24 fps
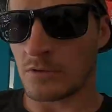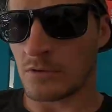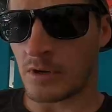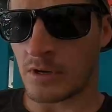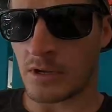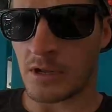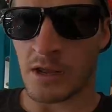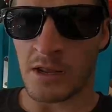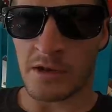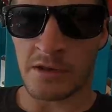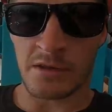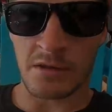you know, I
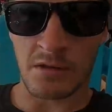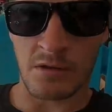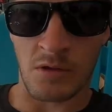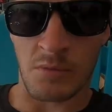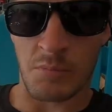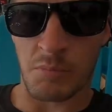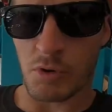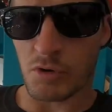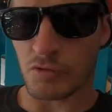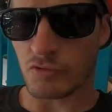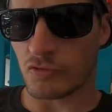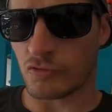got it in a
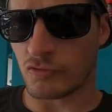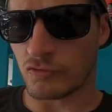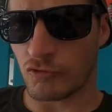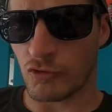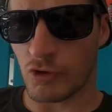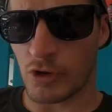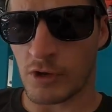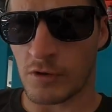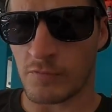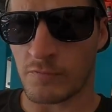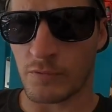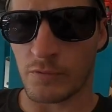partial
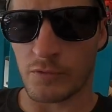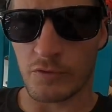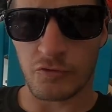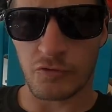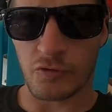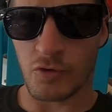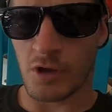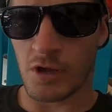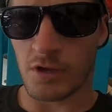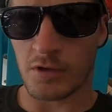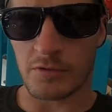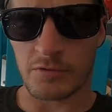trade for a
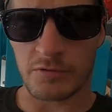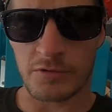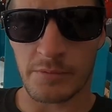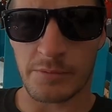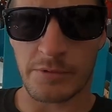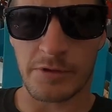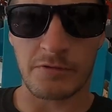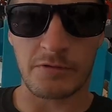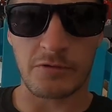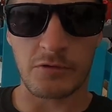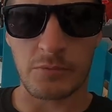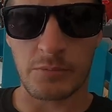truck or
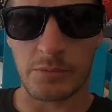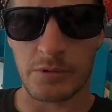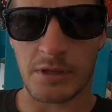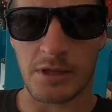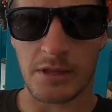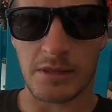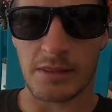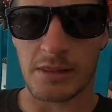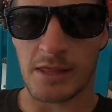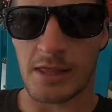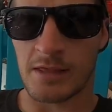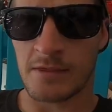something stupid
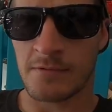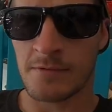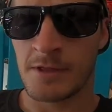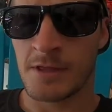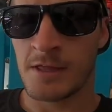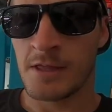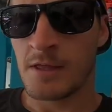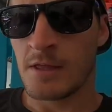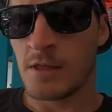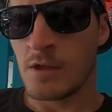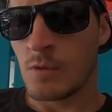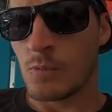like that.
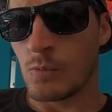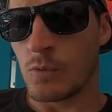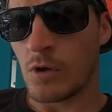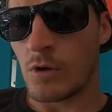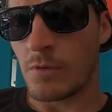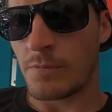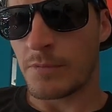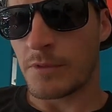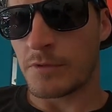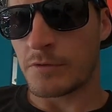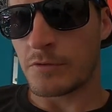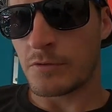
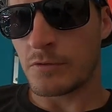Well, the